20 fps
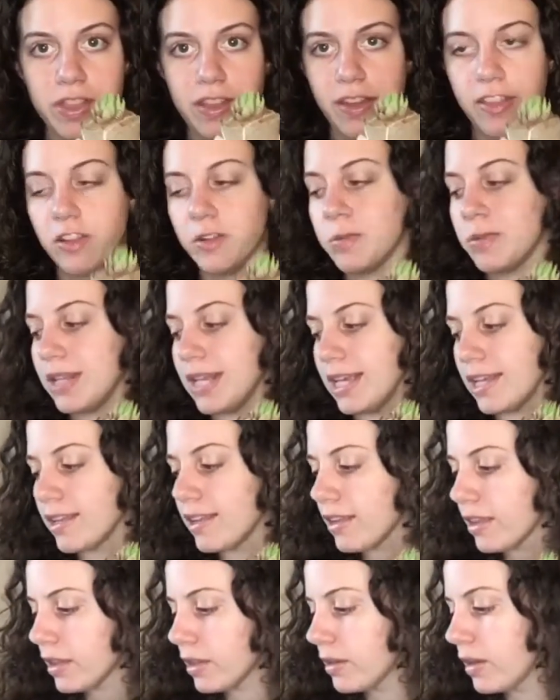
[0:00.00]
other
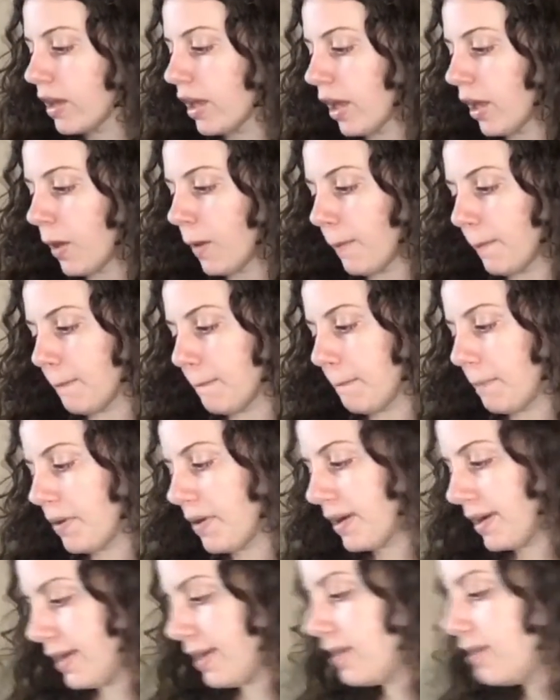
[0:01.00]
plants,
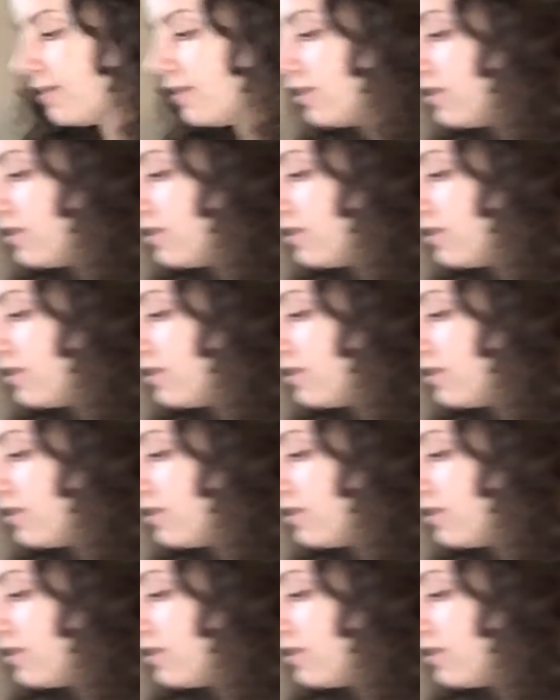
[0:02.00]
but